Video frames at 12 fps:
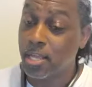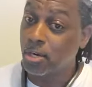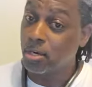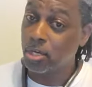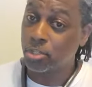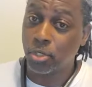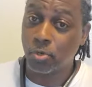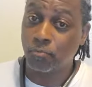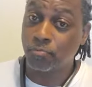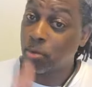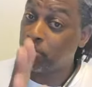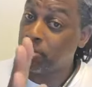look, dude,
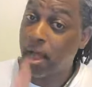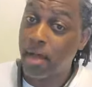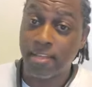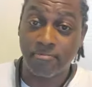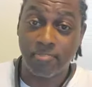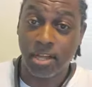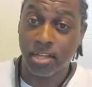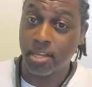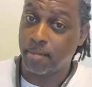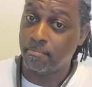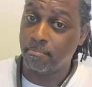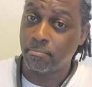don't be out here fucking
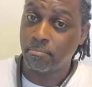up.